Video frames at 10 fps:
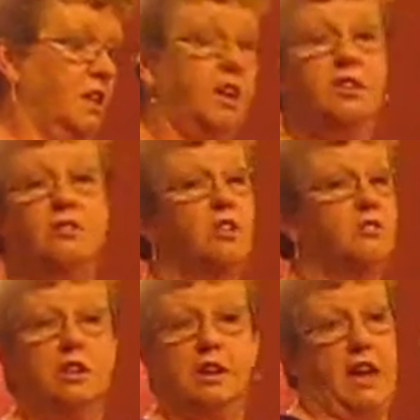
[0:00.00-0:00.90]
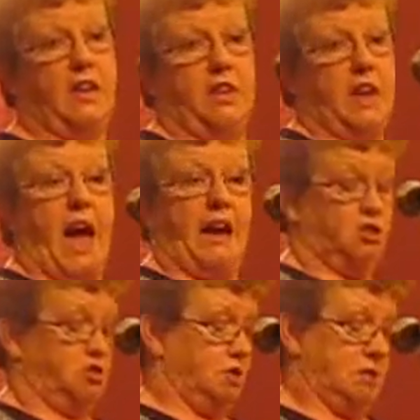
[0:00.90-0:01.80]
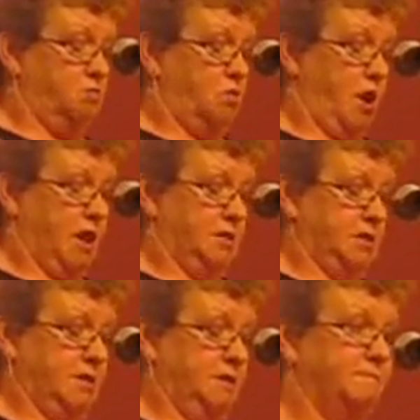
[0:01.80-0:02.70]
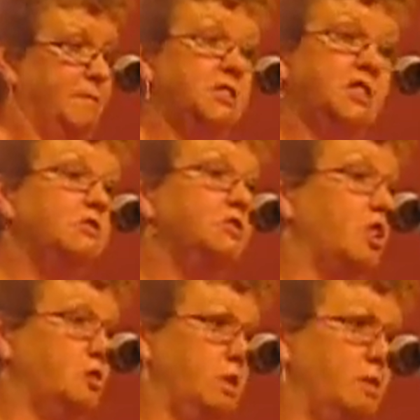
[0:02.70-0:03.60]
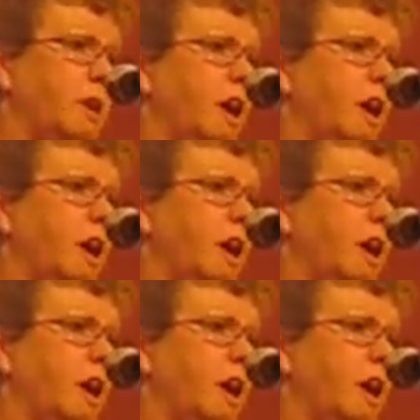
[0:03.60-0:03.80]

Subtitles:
I no longer get the actions right. They don't go with